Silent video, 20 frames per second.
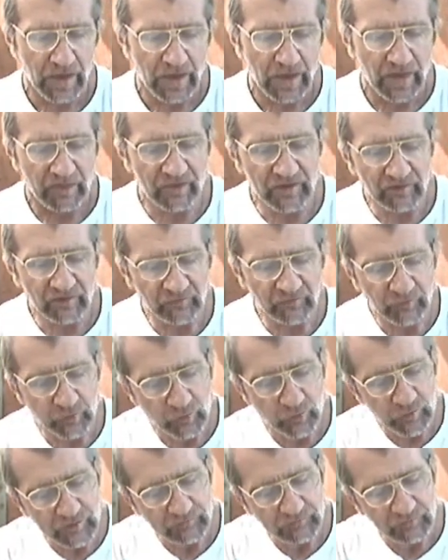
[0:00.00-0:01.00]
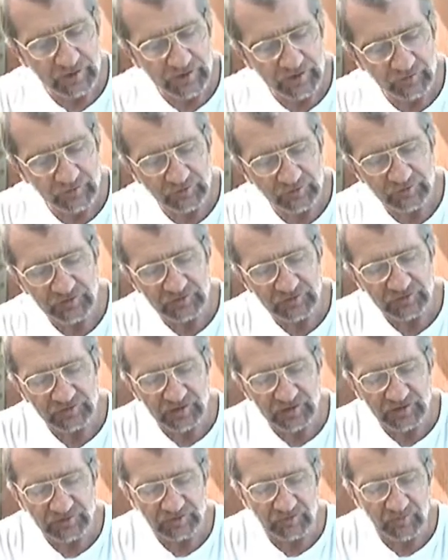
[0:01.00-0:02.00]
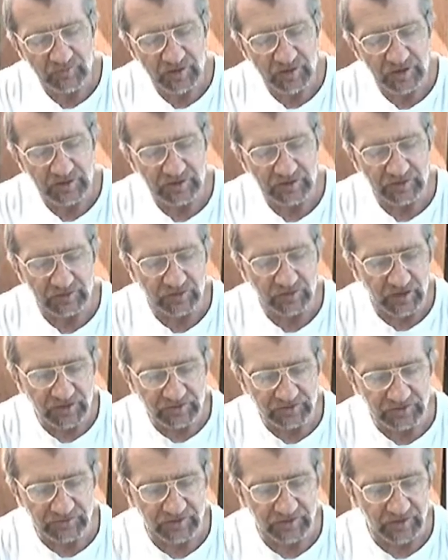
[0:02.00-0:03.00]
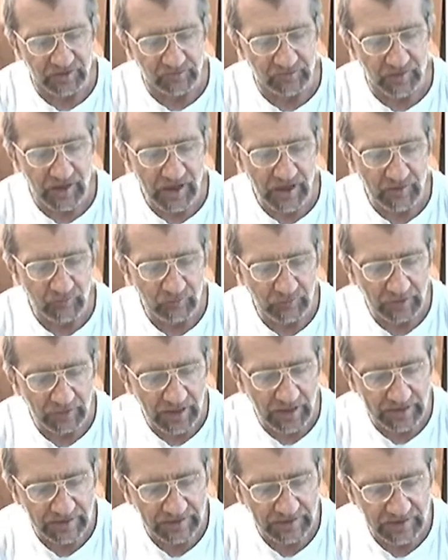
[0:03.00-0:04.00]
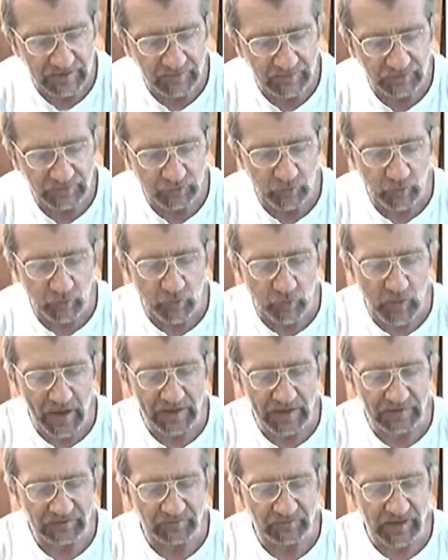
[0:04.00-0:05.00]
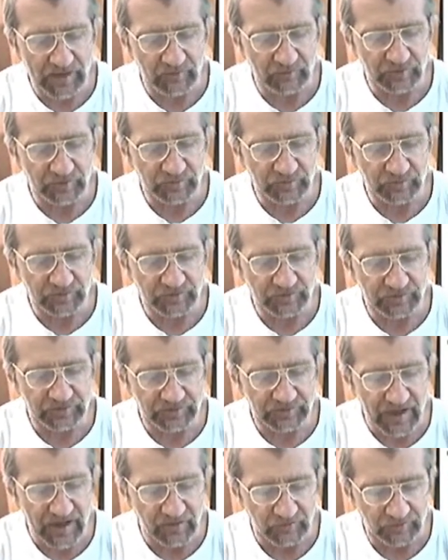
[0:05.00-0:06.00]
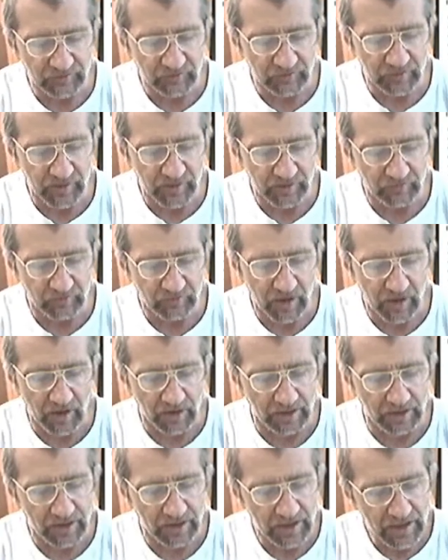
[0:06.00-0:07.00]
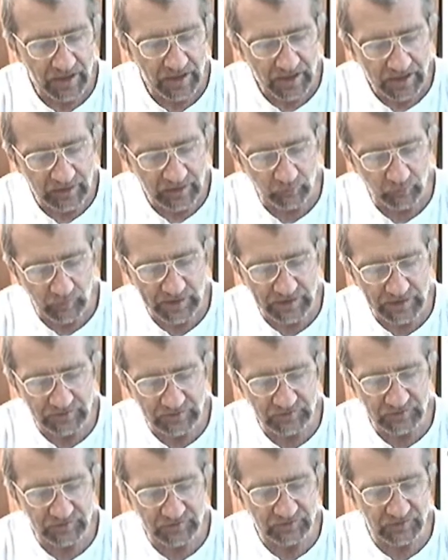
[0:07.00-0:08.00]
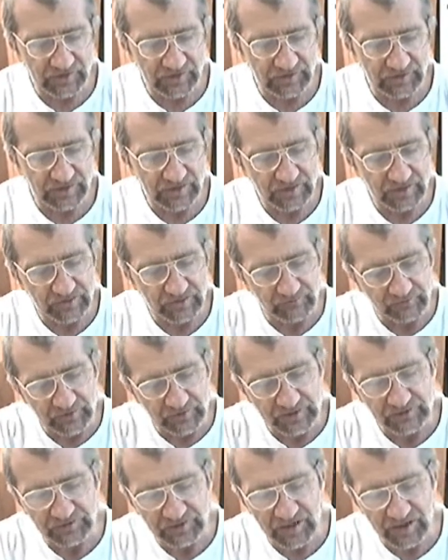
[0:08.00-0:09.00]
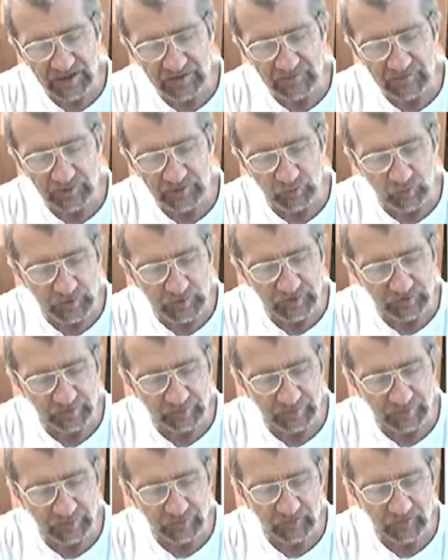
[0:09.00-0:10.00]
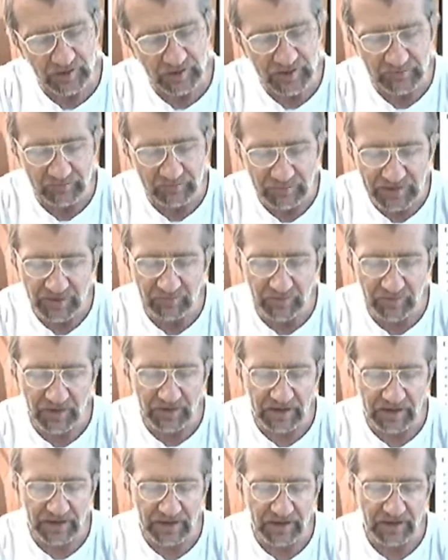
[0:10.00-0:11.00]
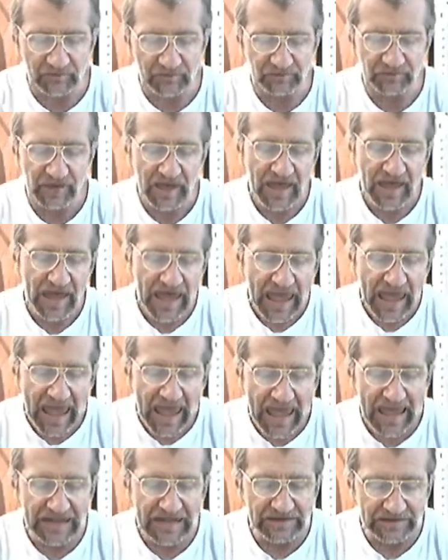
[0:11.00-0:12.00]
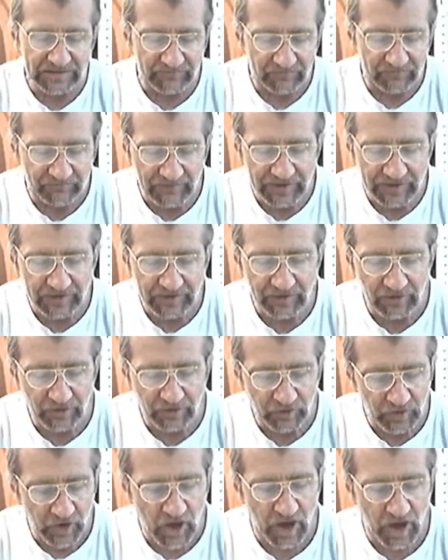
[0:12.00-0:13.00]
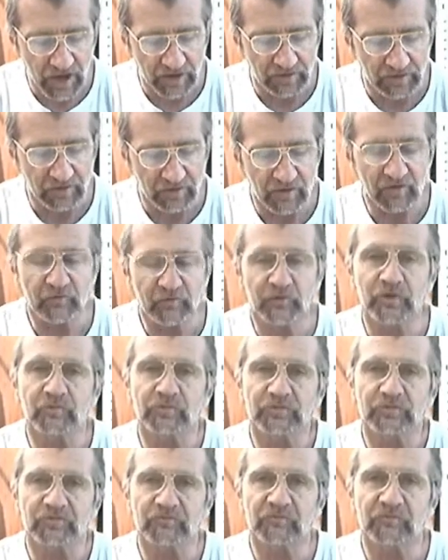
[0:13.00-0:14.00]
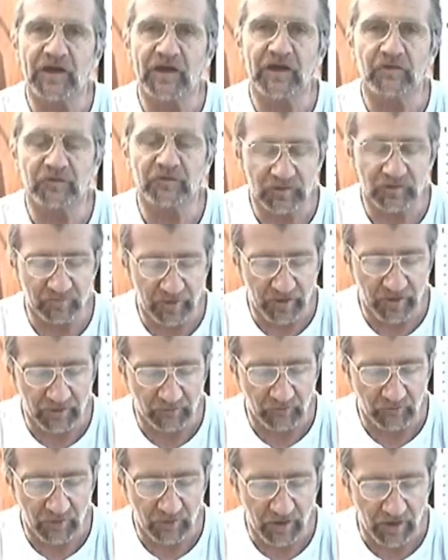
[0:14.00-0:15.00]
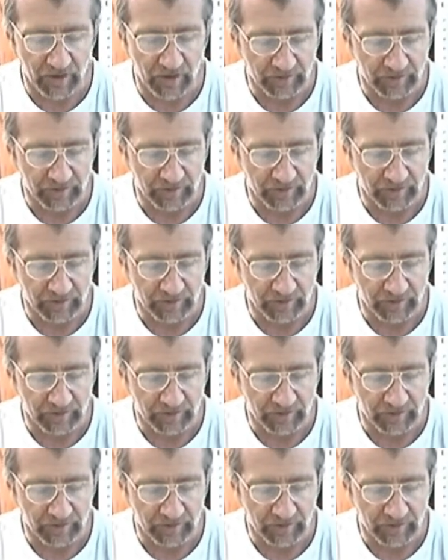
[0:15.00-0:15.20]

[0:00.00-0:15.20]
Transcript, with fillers: Therefore, whoever hears these sayings of mine and does them, I will liken him unto a wise man which built his house upon a rock. And the rains descended, and the floods came, and the winds blew, and beat upon that house, and it fell not, for it was founded upon a rock.